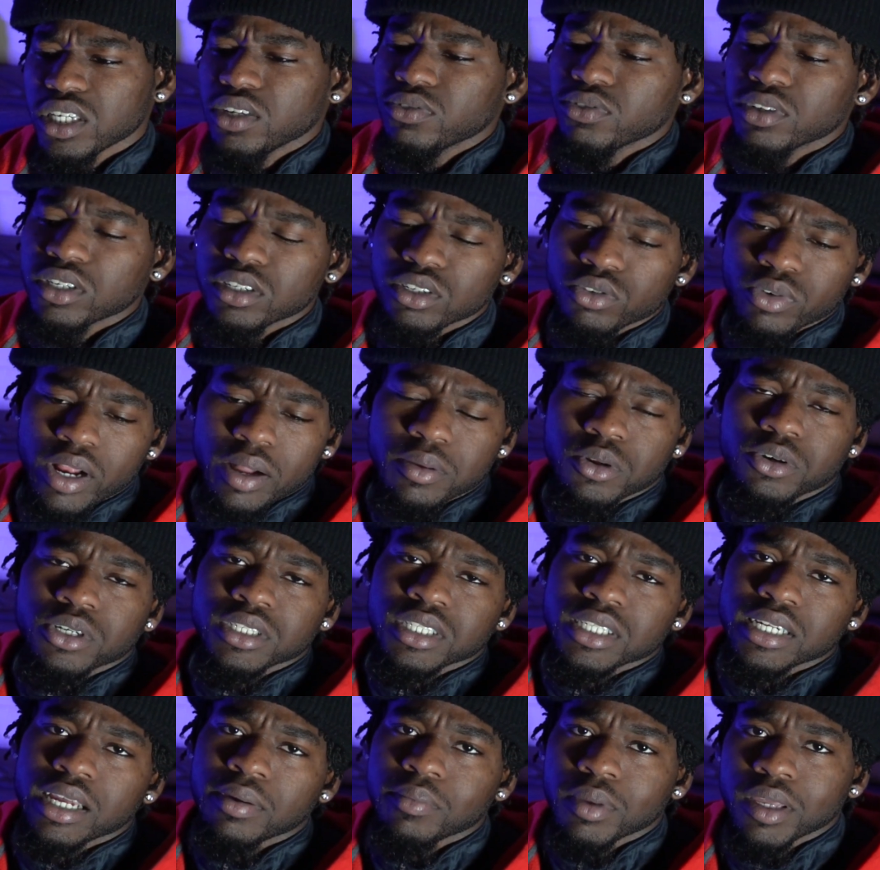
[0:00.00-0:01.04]
even in the rap, you know what I'm
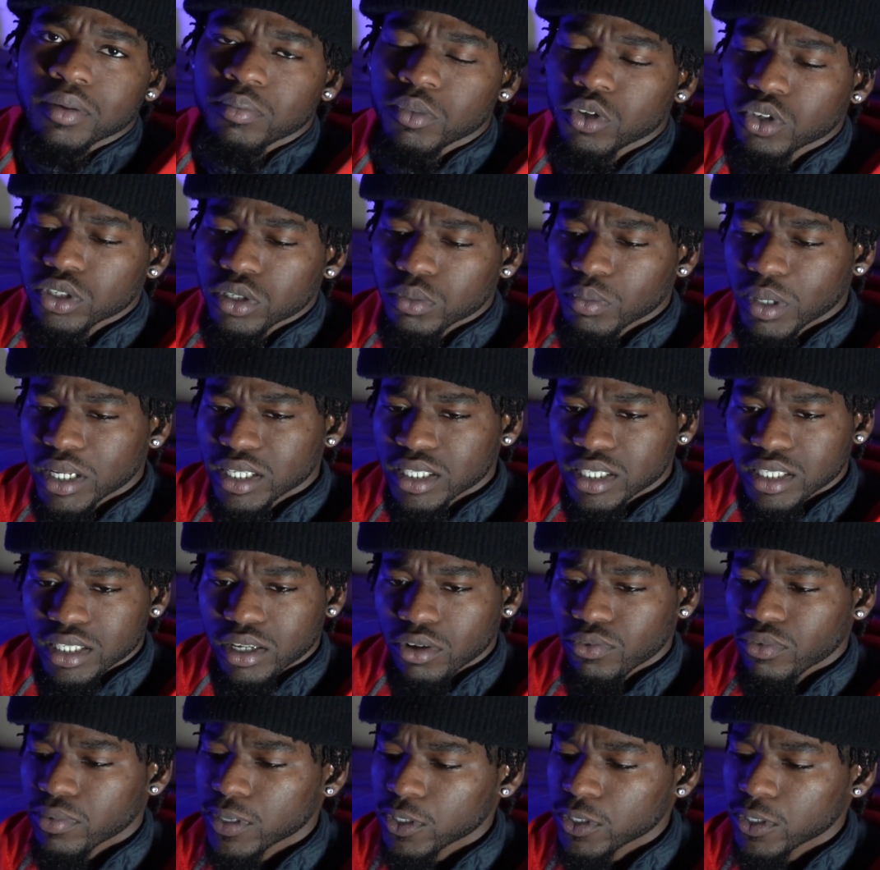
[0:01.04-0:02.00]
saying? I make music myself.